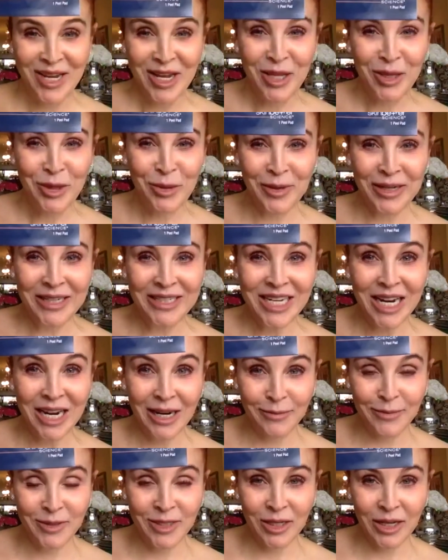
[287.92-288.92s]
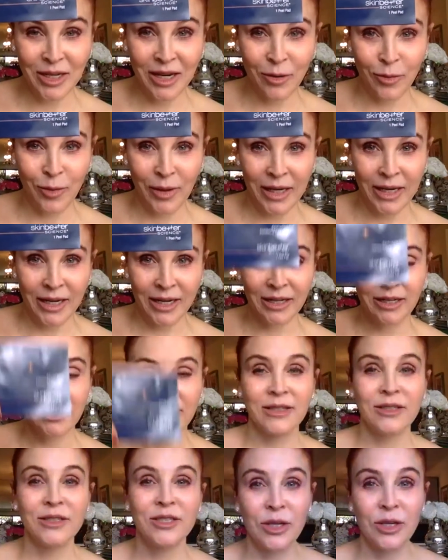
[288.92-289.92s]
3 times a week.
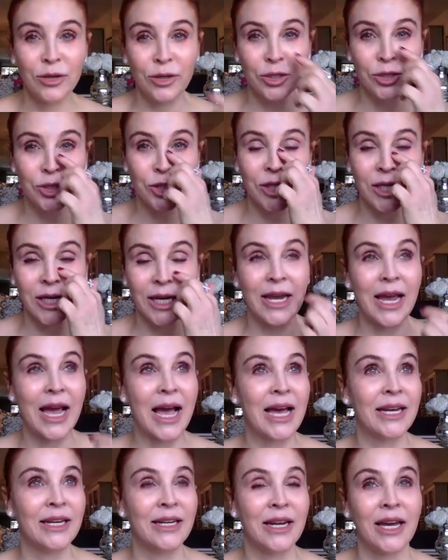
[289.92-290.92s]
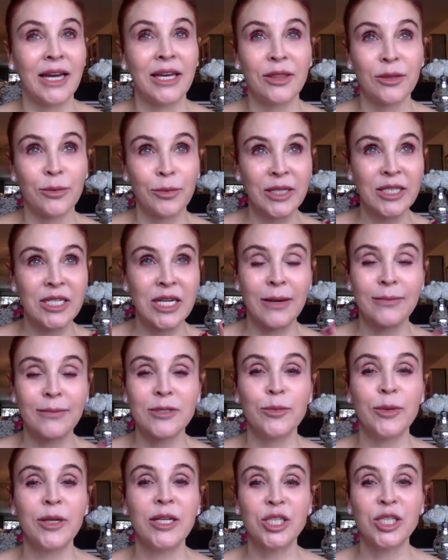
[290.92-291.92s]
So usually at night, 3 times a
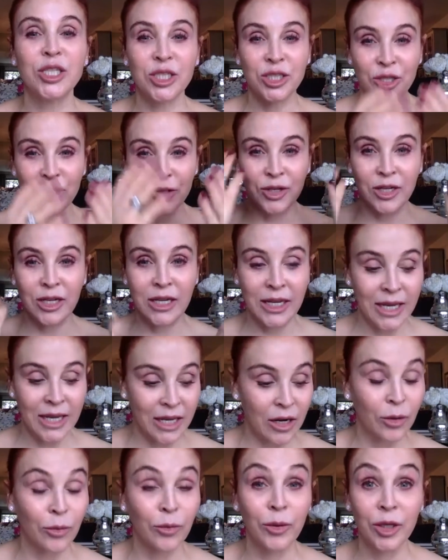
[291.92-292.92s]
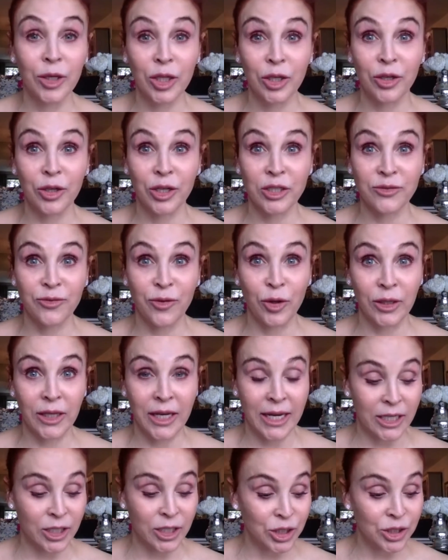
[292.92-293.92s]
week, just so you can get a really good
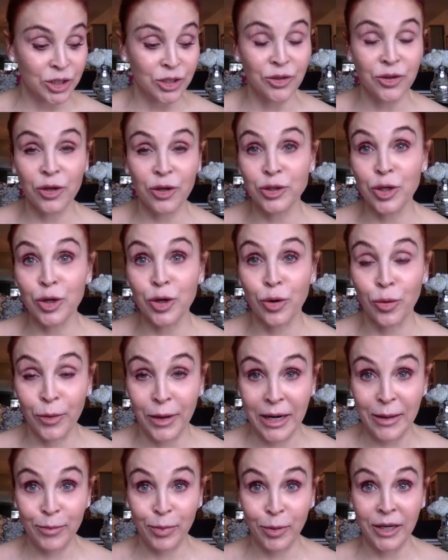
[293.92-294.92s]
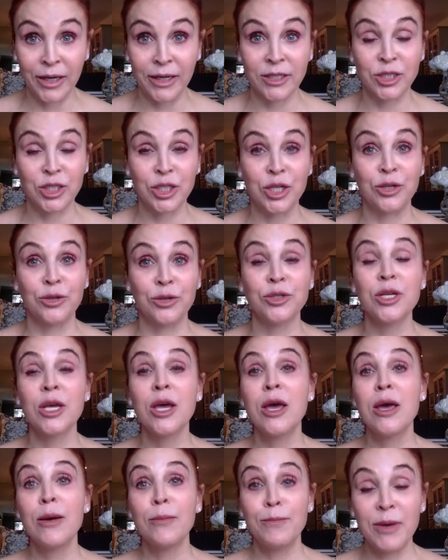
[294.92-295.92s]
exfoliation. So those are great products to use
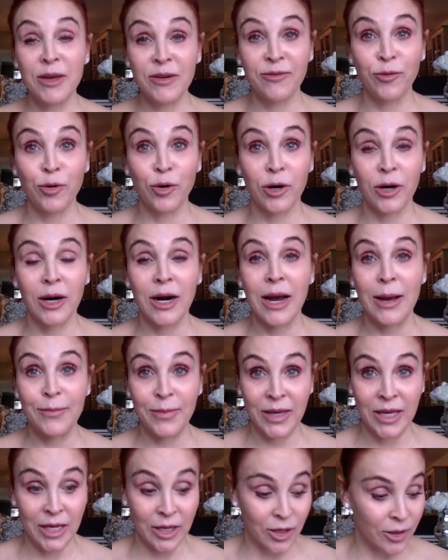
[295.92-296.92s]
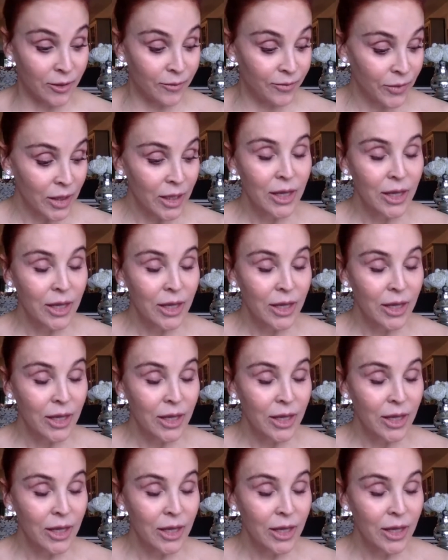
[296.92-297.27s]
before a peel.